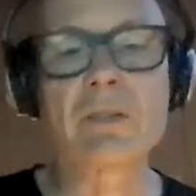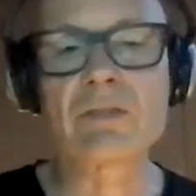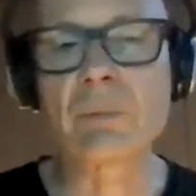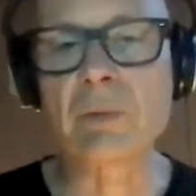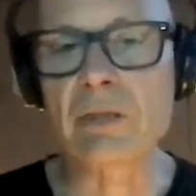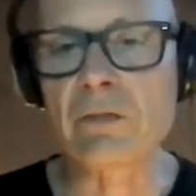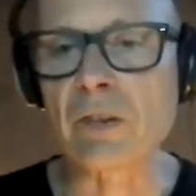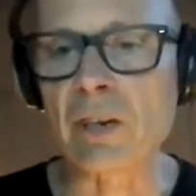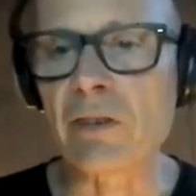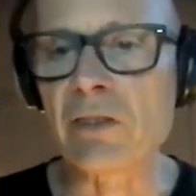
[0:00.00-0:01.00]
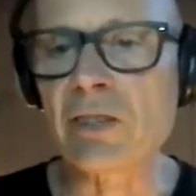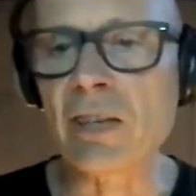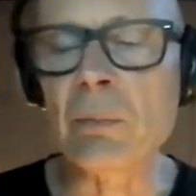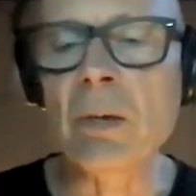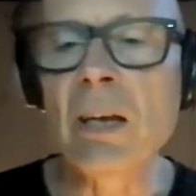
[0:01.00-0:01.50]
out of somebody's fire
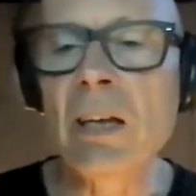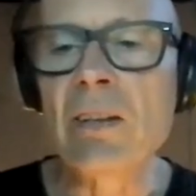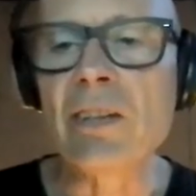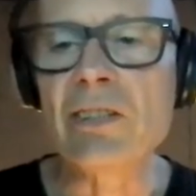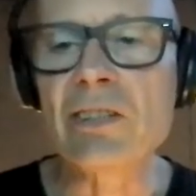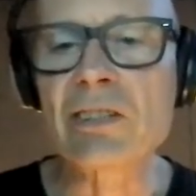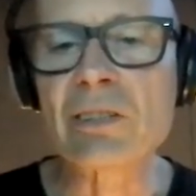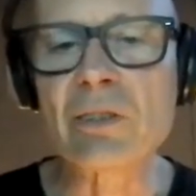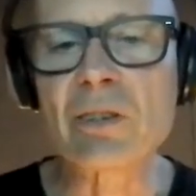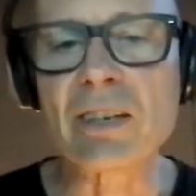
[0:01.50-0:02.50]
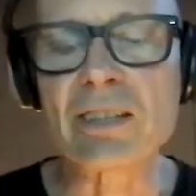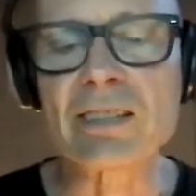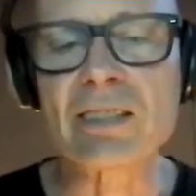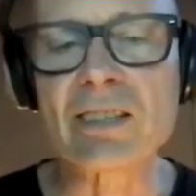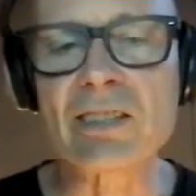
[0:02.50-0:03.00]
escape. They just literally are
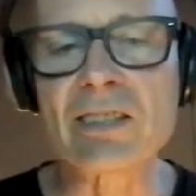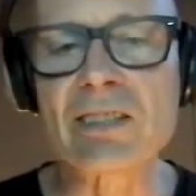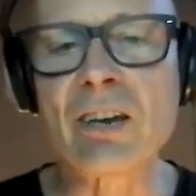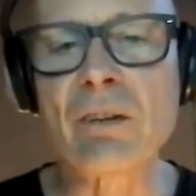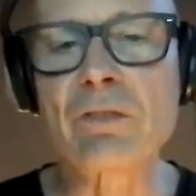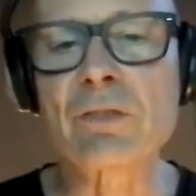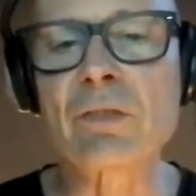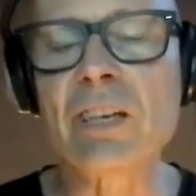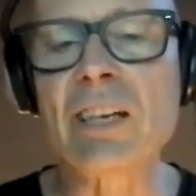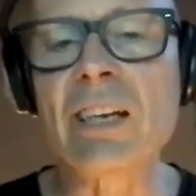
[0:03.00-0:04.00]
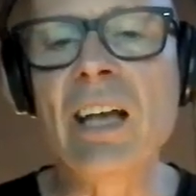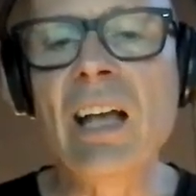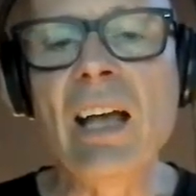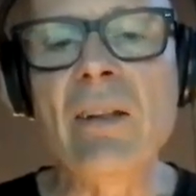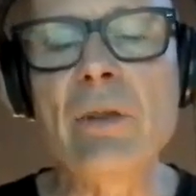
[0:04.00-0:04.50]
such a tough tree.
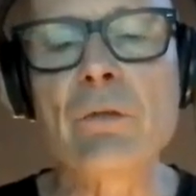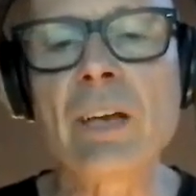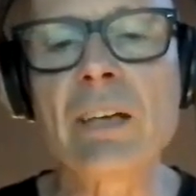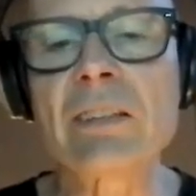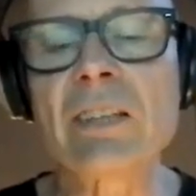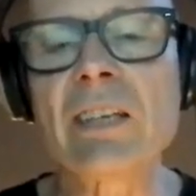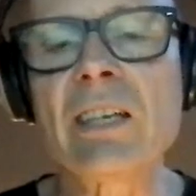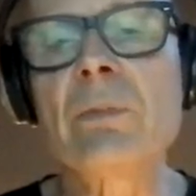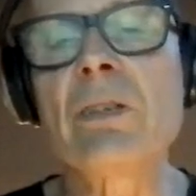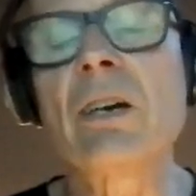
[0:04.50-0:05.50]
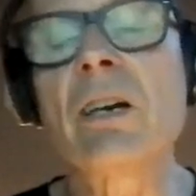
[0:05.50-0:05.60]
And the fact that they can be